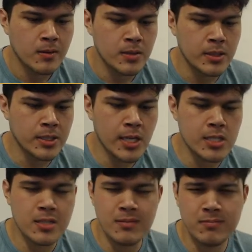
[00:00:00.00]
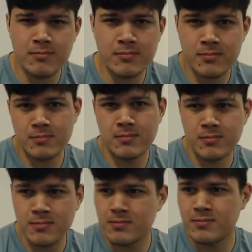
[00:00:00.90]
Just,
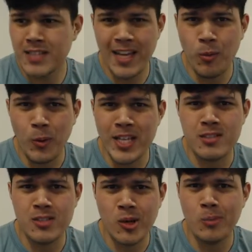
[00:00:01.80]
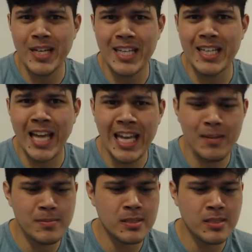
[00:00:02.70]
it wins so many
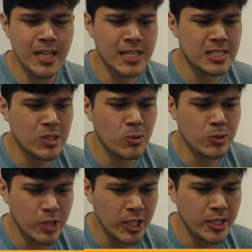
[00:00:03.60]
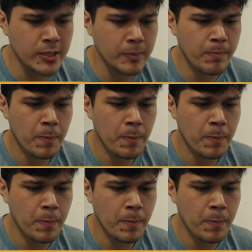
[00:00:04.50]
games. It's so good.